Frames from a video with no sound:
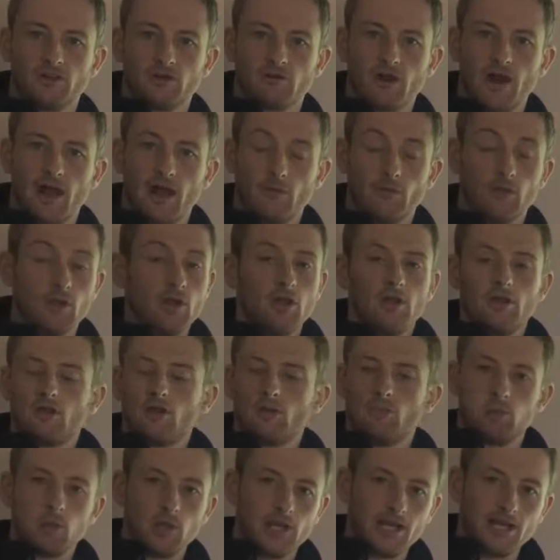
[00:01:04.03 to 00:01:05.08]
in the ground.
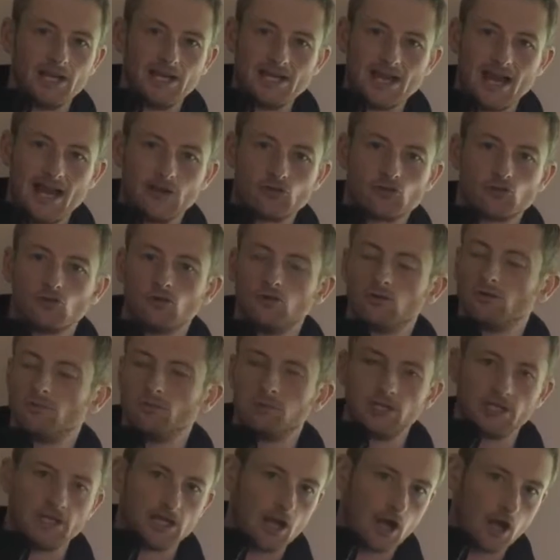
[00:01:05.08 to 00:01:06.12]
Completely natural,
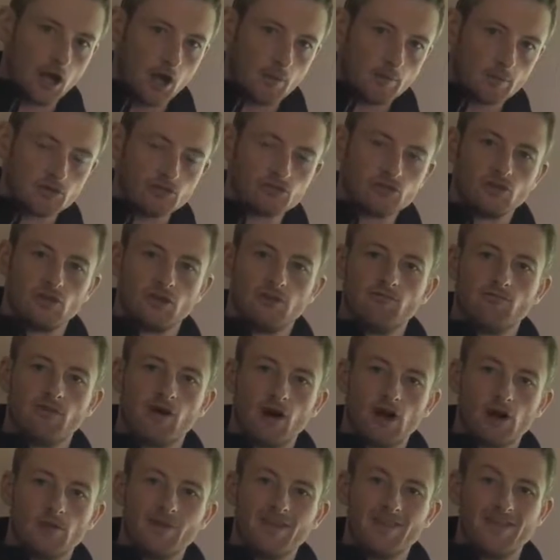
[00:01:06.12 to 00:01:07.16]
completely harmless to the
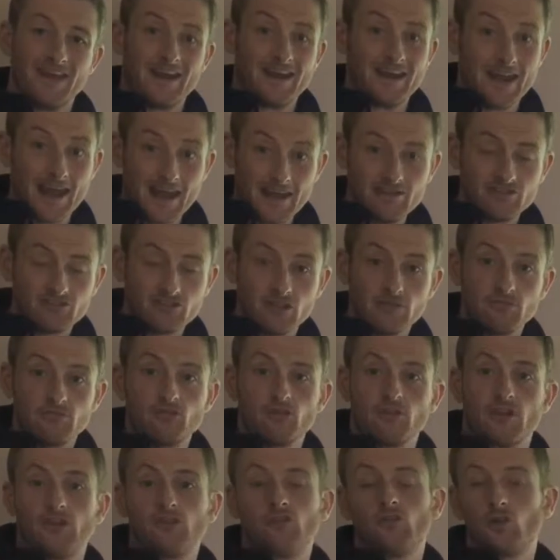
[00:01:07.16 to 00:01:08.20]
environment, they're native
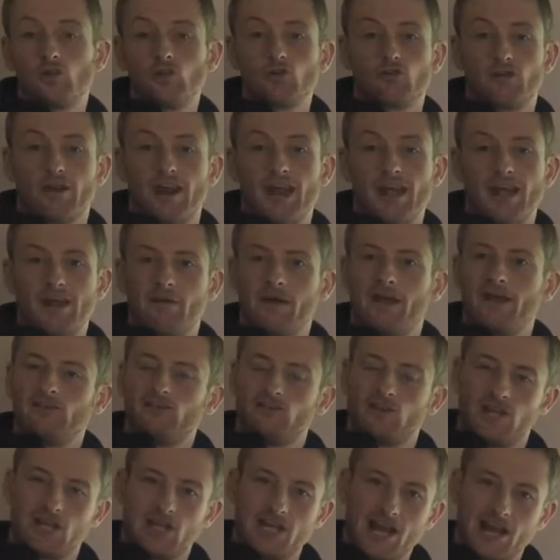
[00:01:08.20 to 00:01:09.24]
to this country anyway,
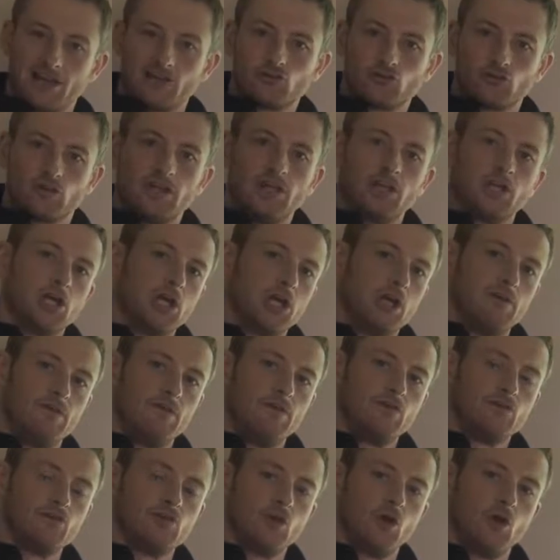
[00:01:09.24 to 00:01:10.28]
so they naturally occur
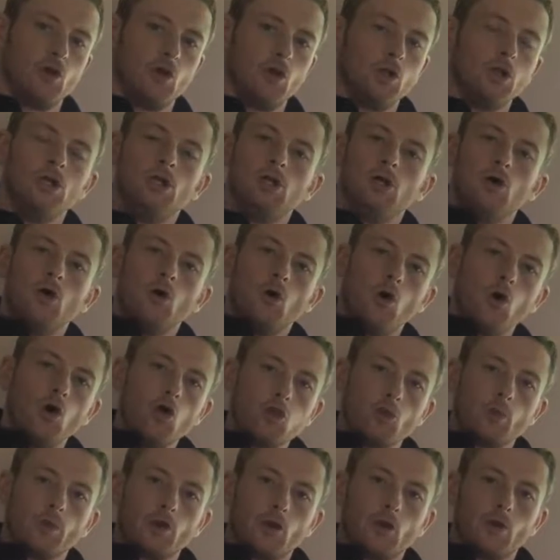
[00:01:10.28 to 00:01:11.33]
in the soil.
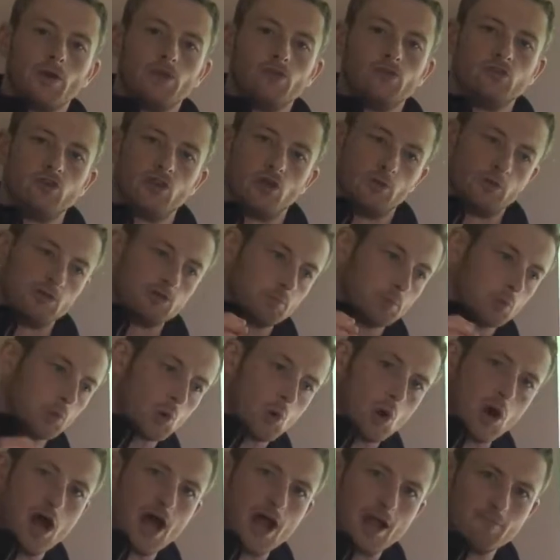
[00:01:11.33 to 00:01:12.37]
All that we're looking to do is
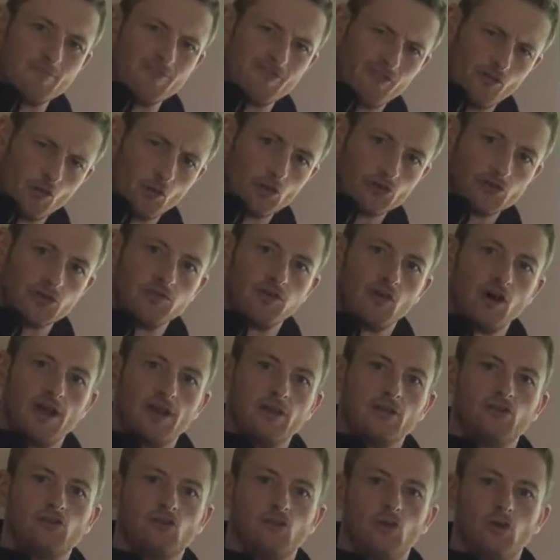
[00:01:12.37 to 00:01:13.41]
prime,
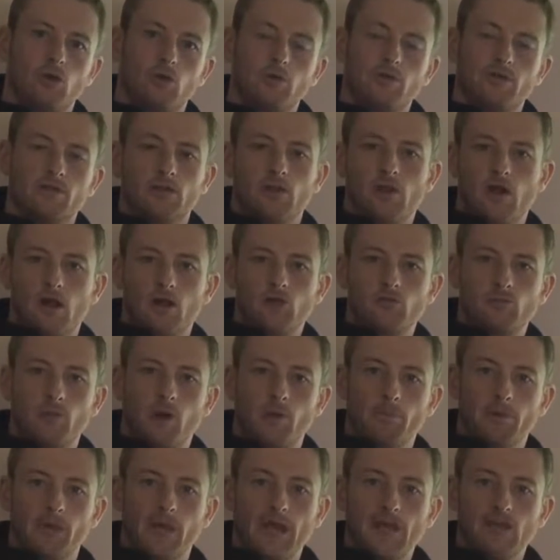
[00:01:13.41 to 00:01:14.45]
fortify the soil with a large
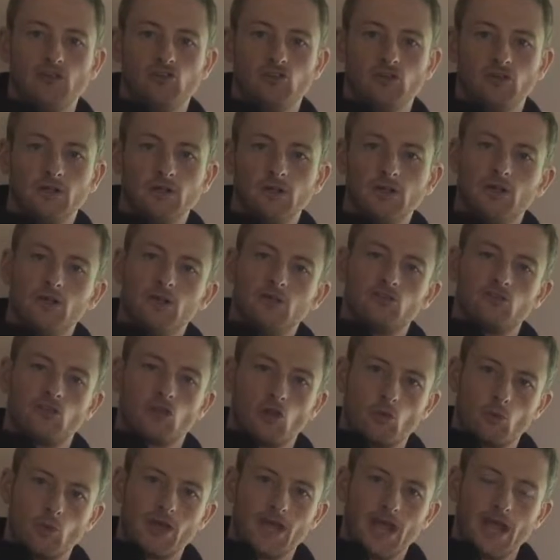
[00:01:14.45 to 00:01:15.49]
population so
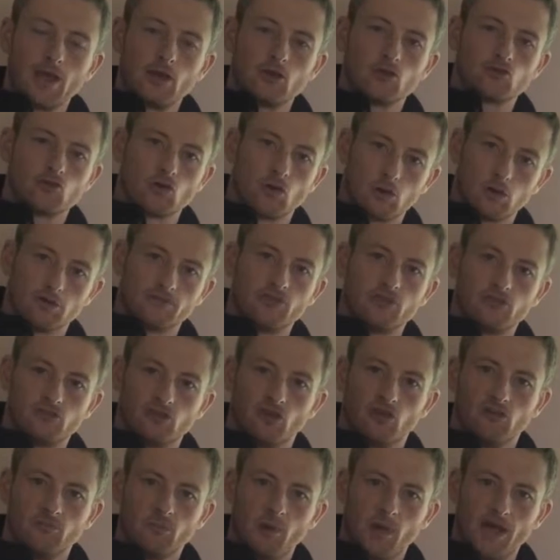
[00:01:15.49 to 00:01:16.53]
that we get control of the
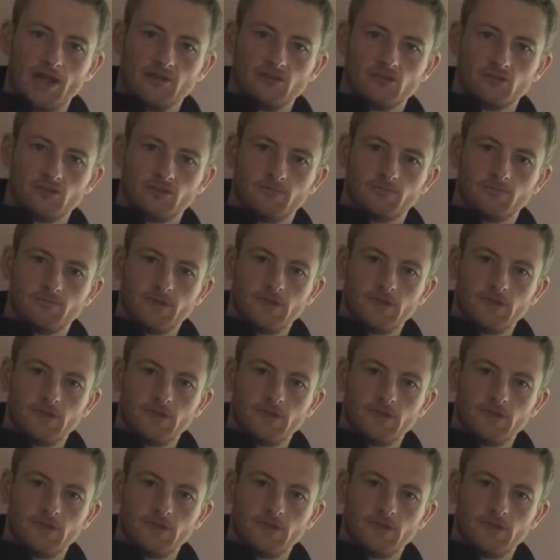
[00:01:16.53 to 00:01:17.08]
turf pest.